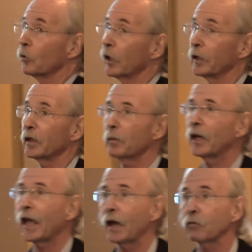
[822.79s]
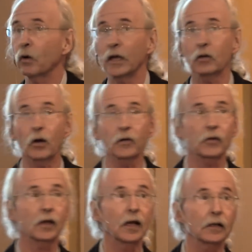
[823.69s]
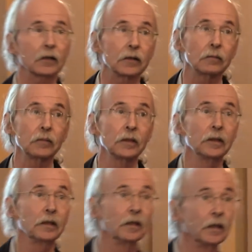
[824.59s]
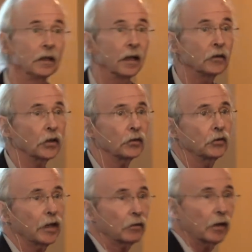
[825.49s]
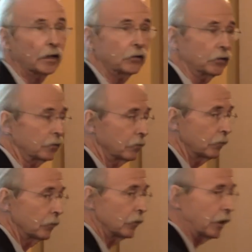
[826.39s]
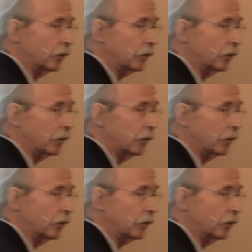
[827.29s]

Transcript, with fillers: meridian, about halfway across the continent. It took a generation to